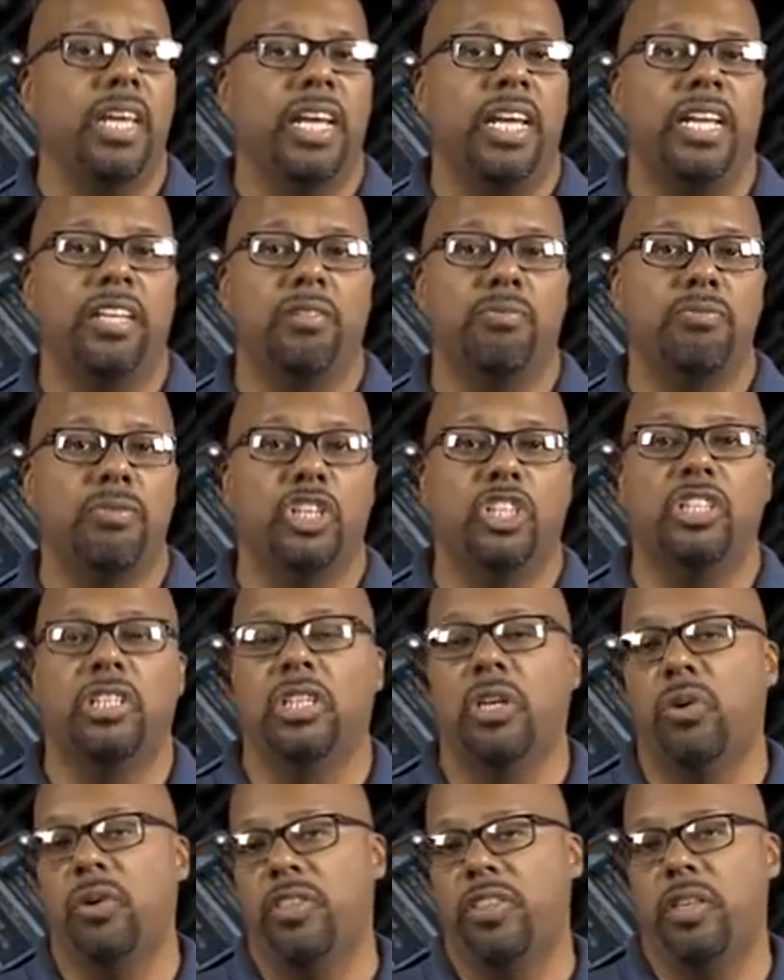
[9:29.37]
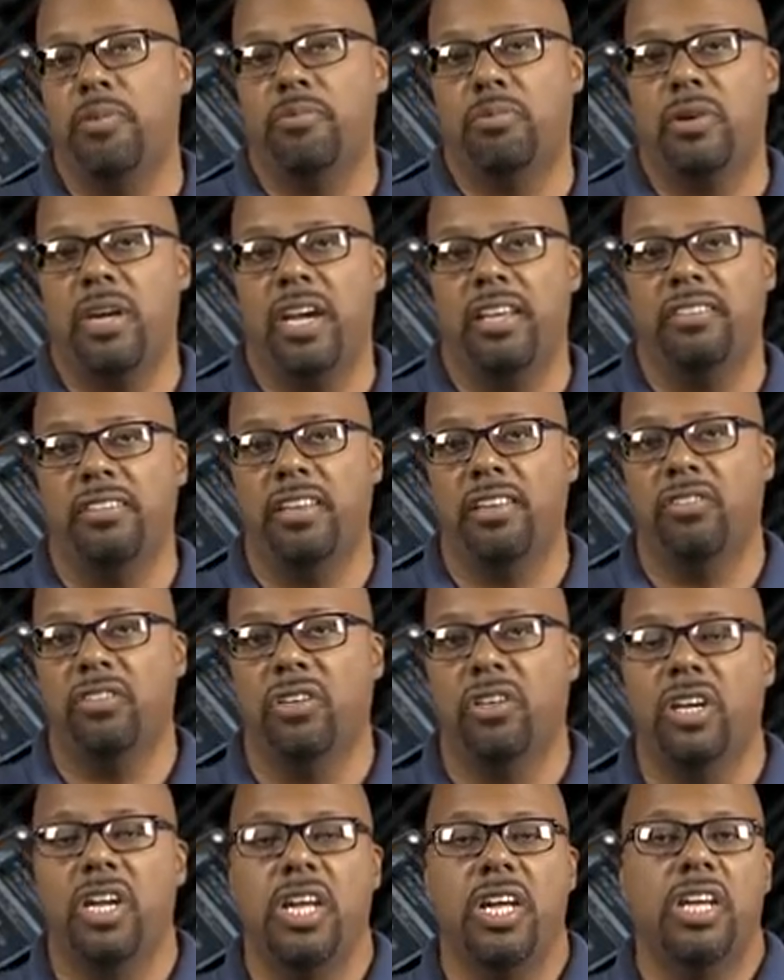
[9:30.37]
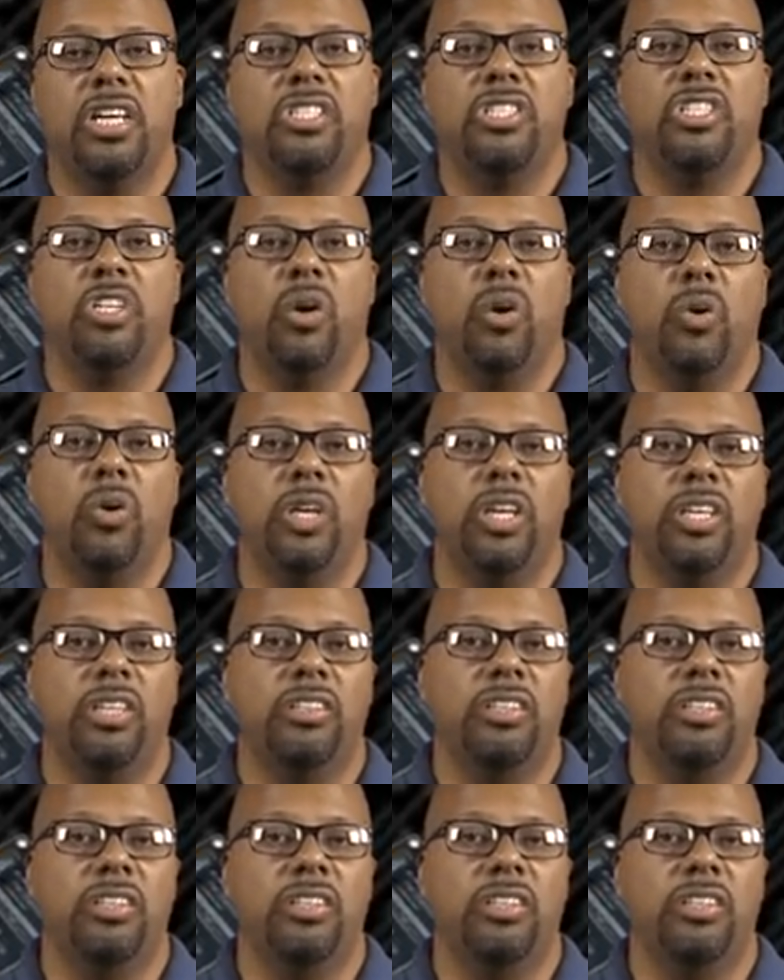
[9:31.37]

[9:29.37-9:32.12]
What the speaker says: it's much slower than the processor. So